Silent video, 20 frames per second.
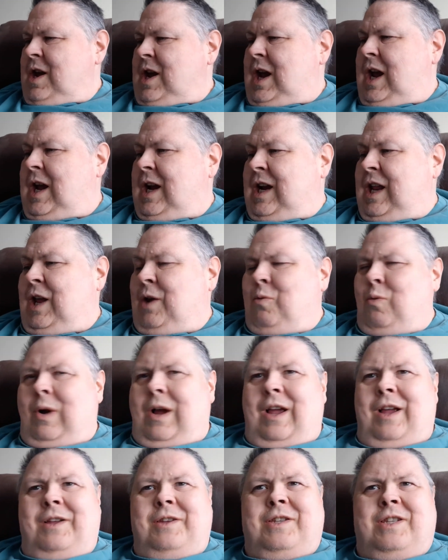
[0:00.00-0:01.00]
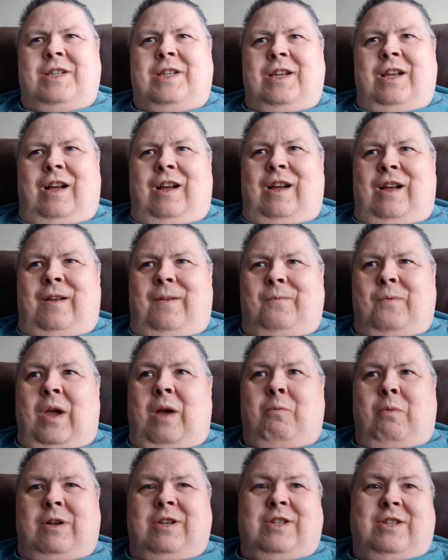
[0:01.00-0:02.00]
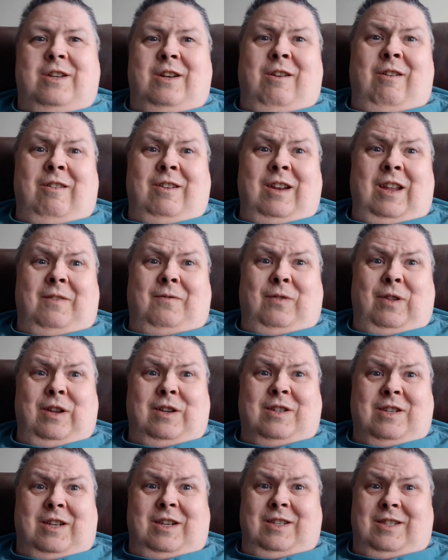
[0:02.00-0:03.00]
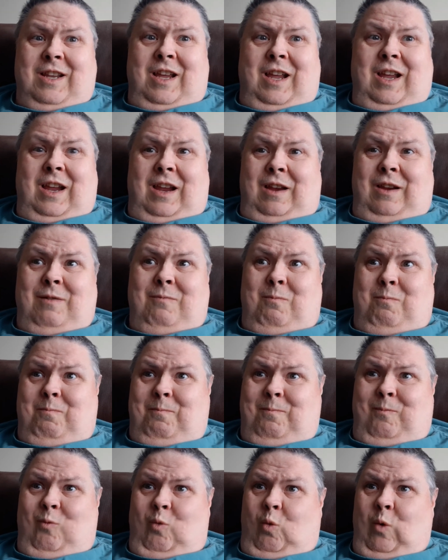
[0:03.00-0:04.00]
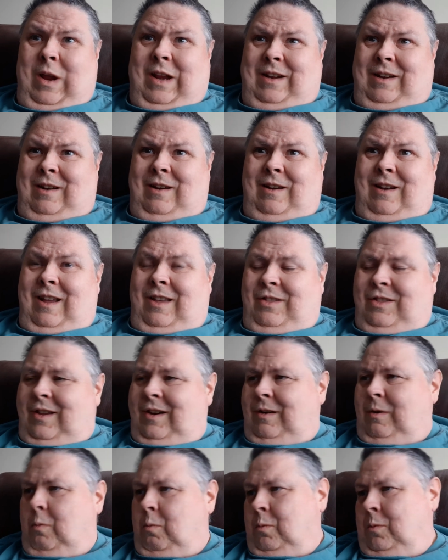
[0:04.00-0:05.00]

Anyways, uh, I watched it on Netflix because I ain't renting nothing.